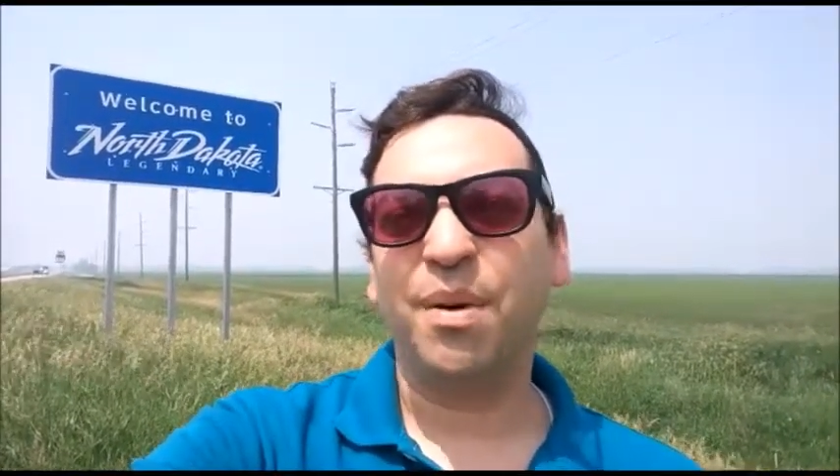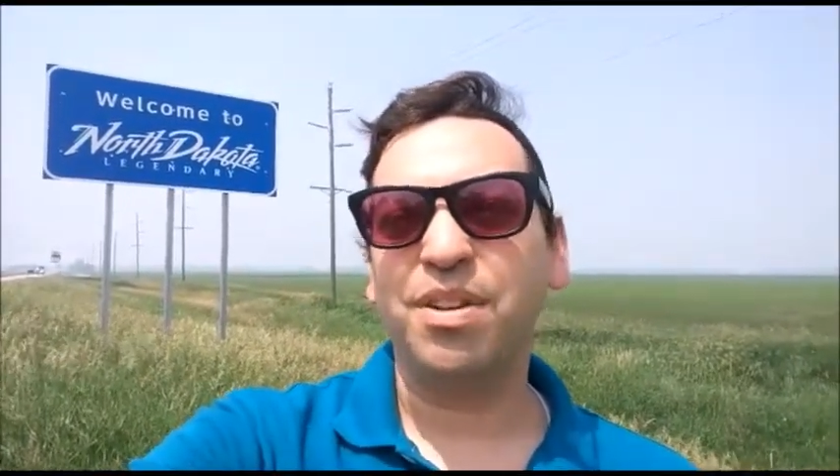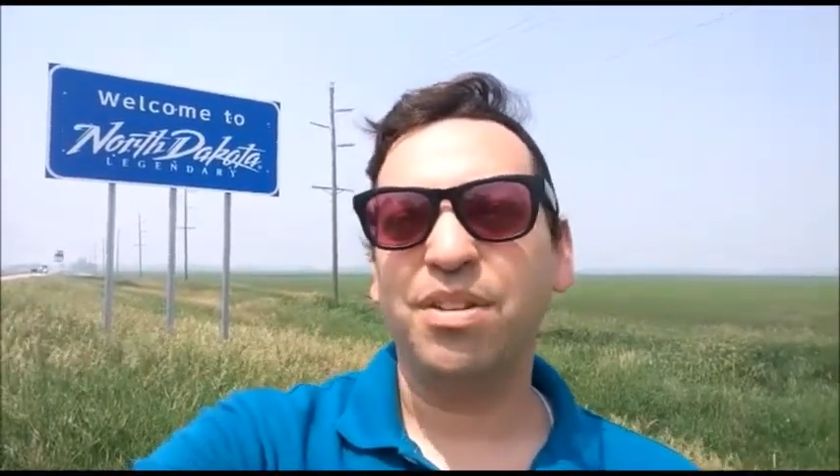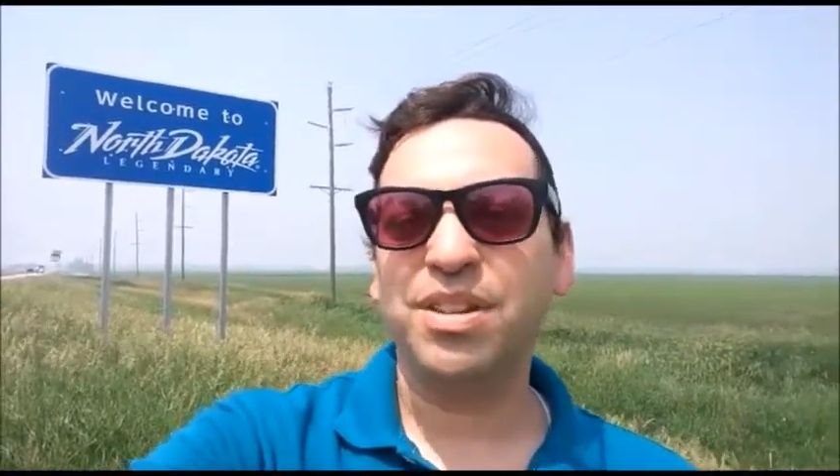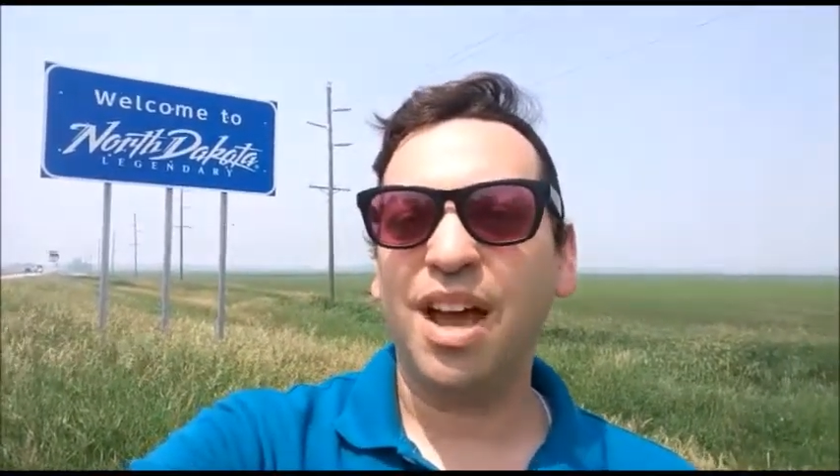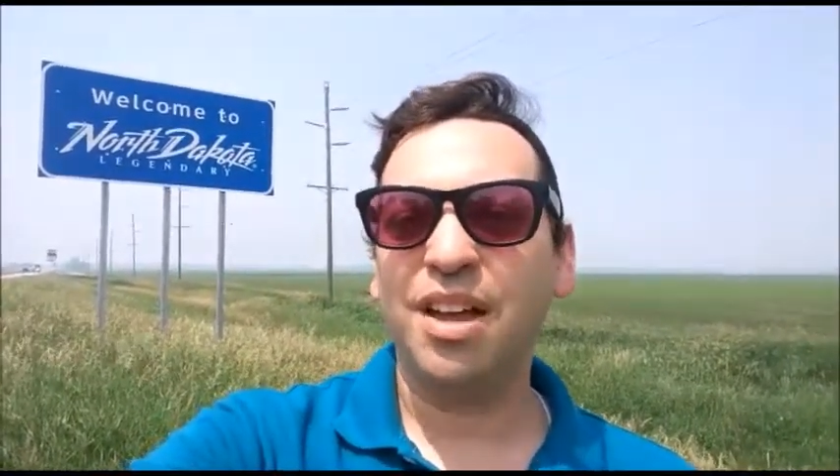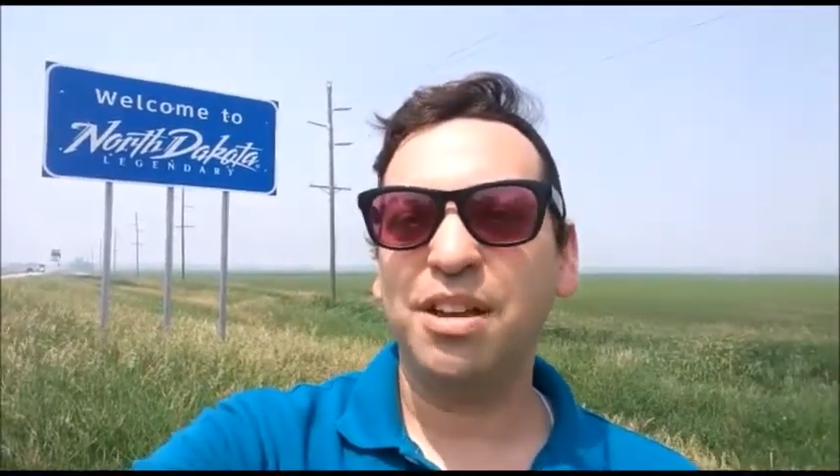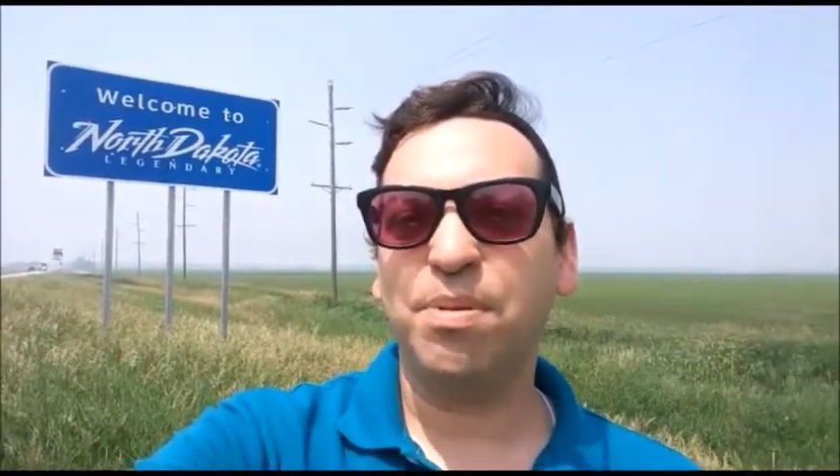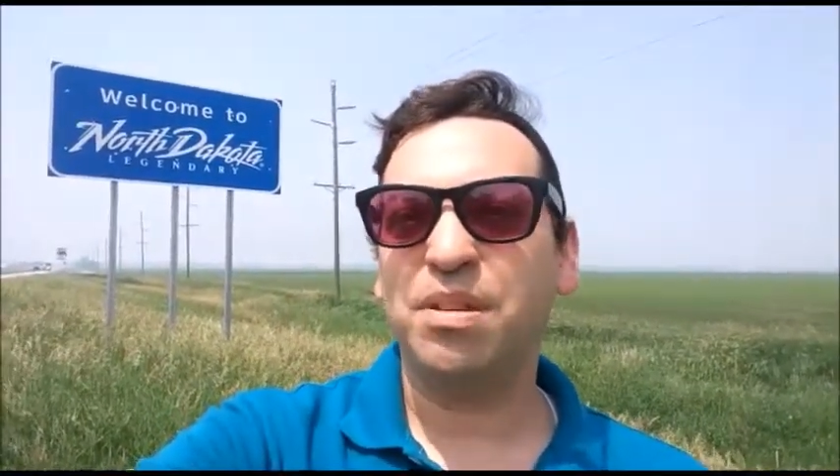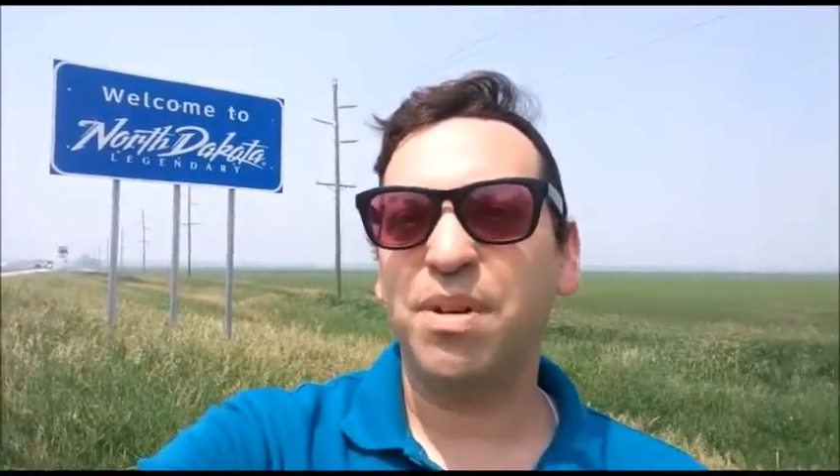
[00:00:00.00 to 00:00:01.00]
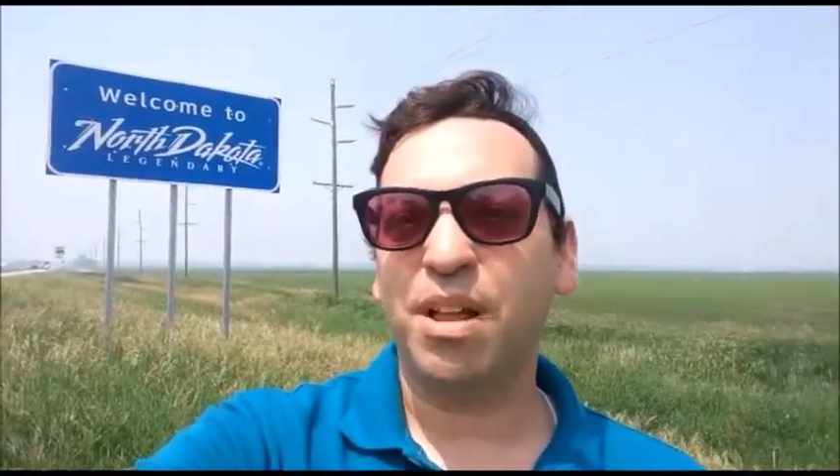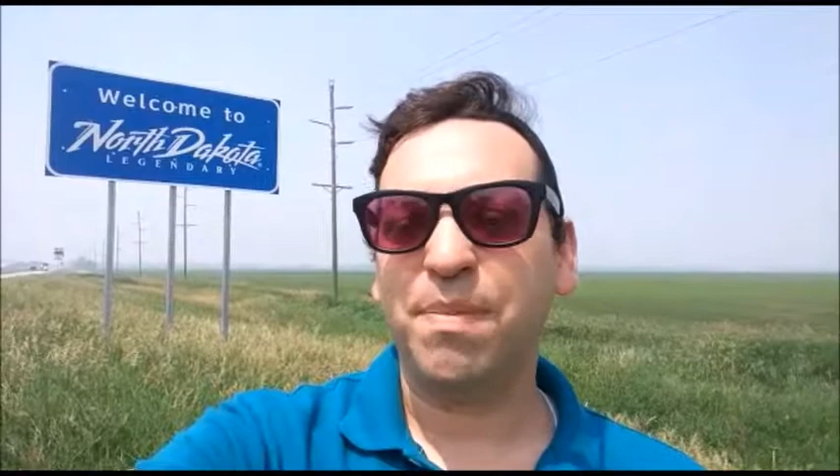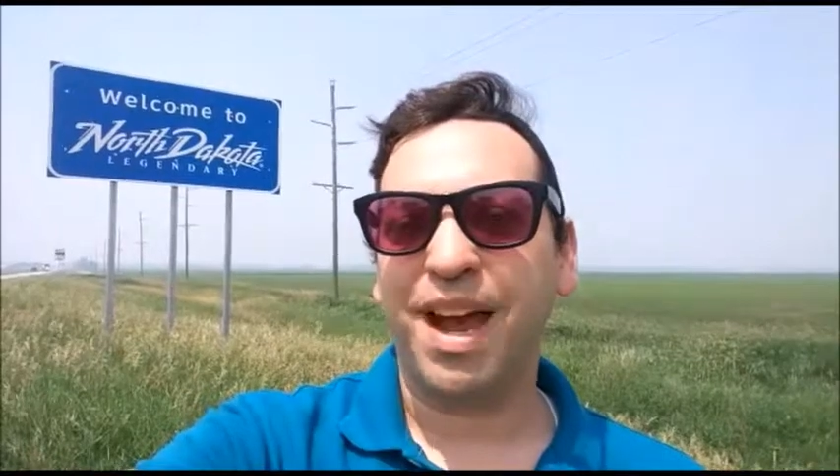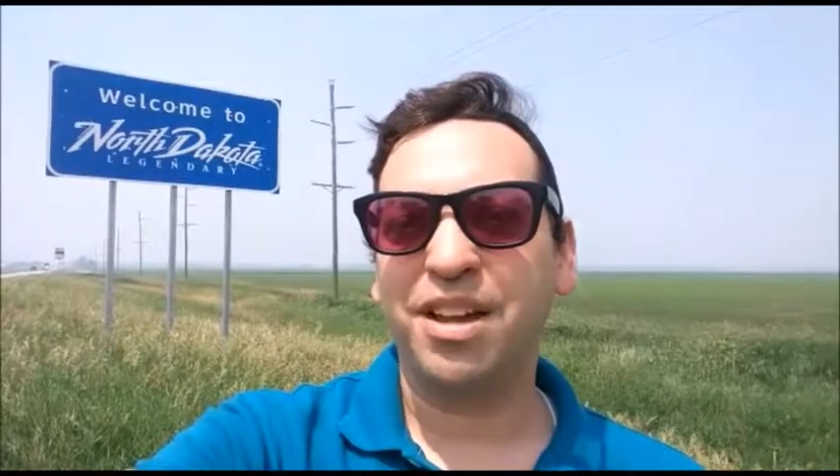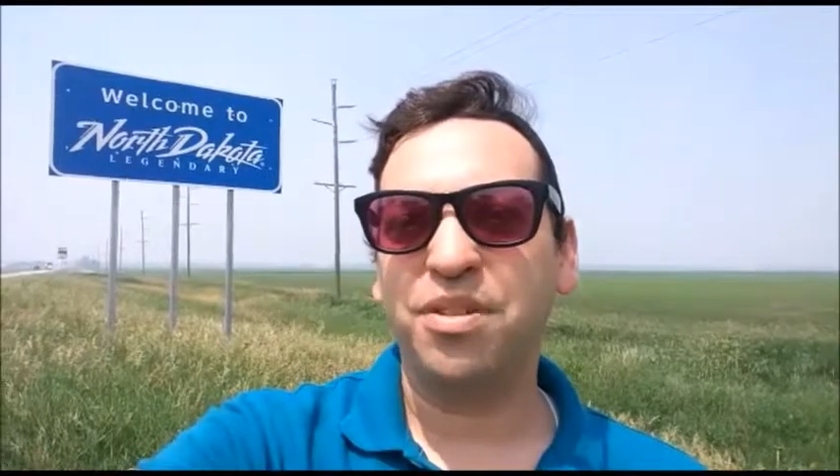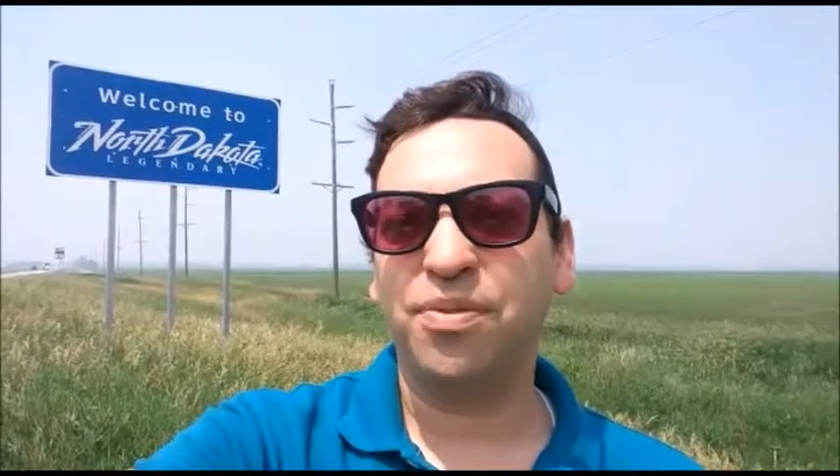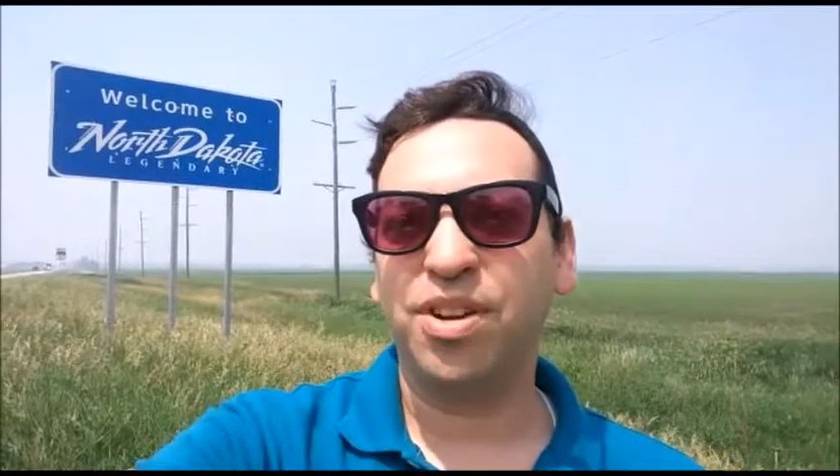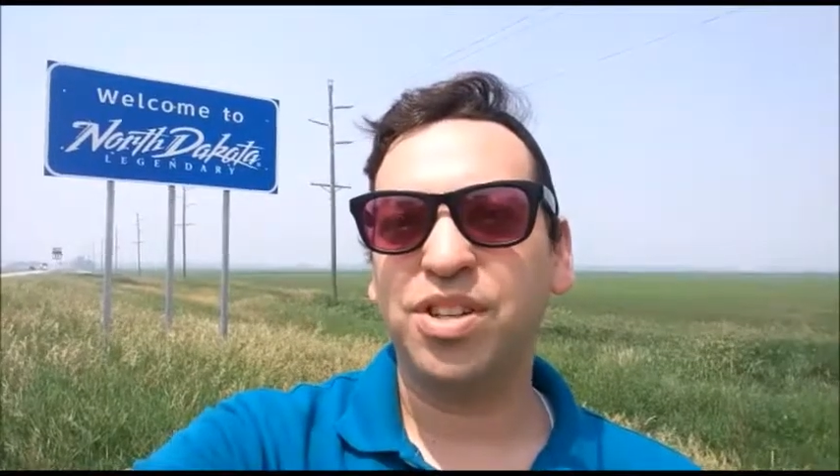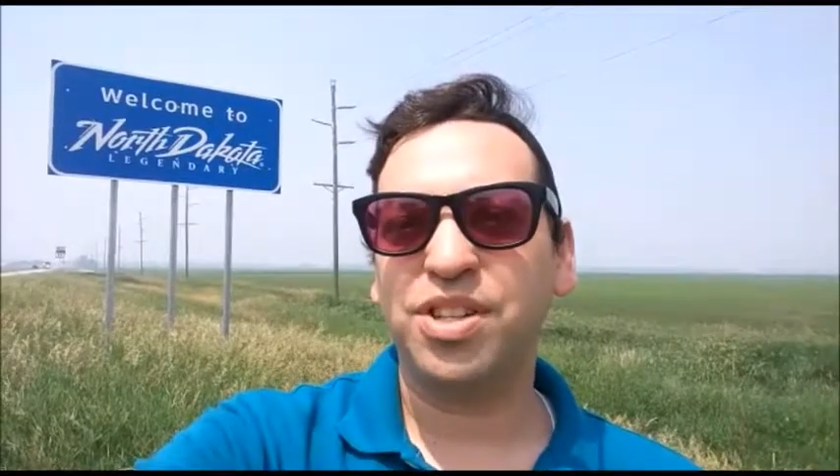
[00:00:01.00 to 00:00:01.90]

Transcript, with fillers: And when you're done, you put the milk back in the fridge,